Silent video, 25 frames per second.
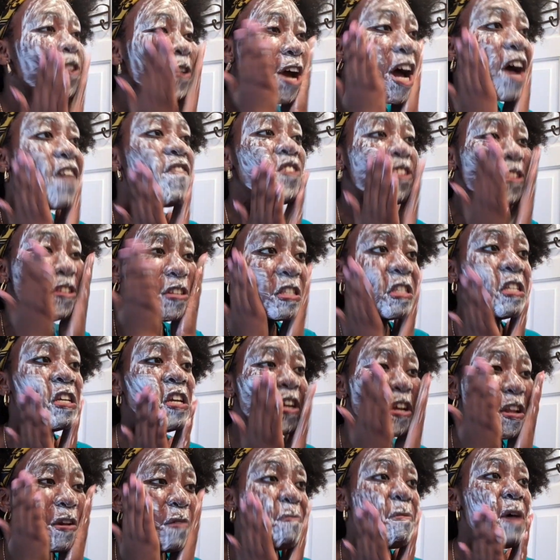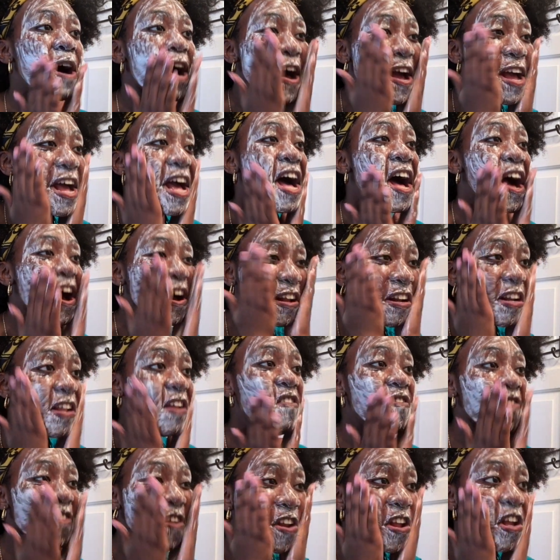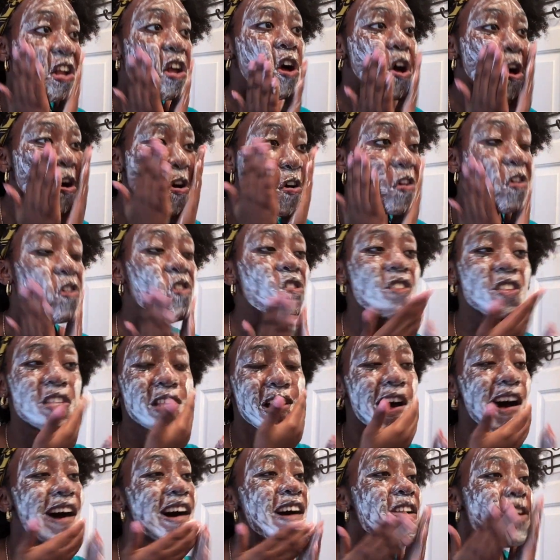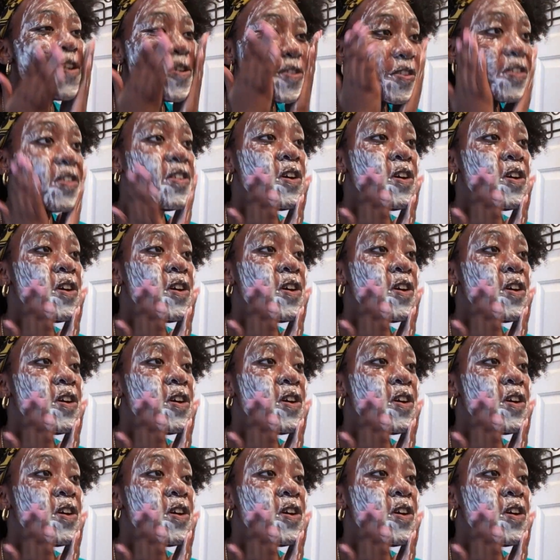you haven't seen my acne videos, I'll